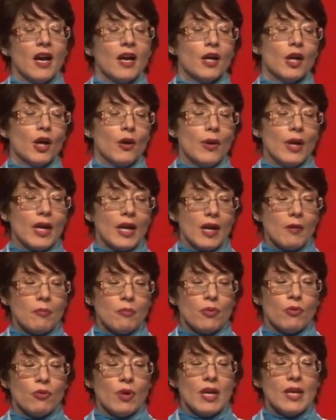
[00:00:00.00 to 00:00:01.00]
going up,
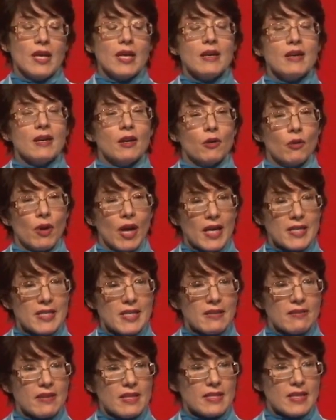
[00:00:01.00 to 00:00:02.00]
really
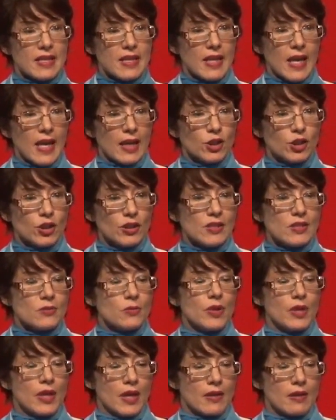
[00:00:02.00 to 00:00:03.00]
creating these connections
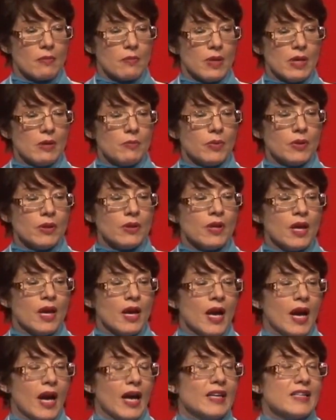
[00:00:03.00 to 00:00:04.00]
with other people,
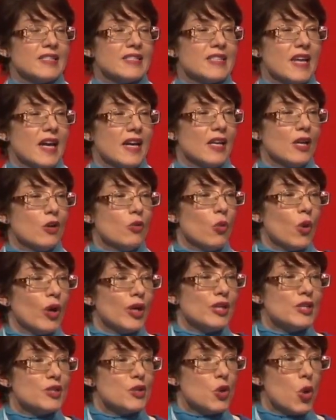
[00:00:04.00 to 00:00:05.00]
understanding what
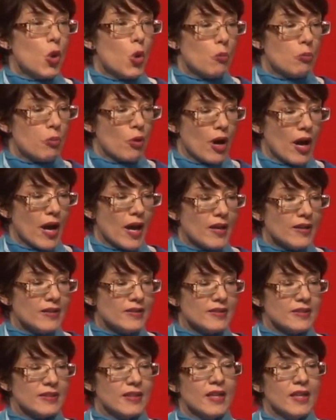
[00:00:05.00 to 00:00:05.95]
is your brand,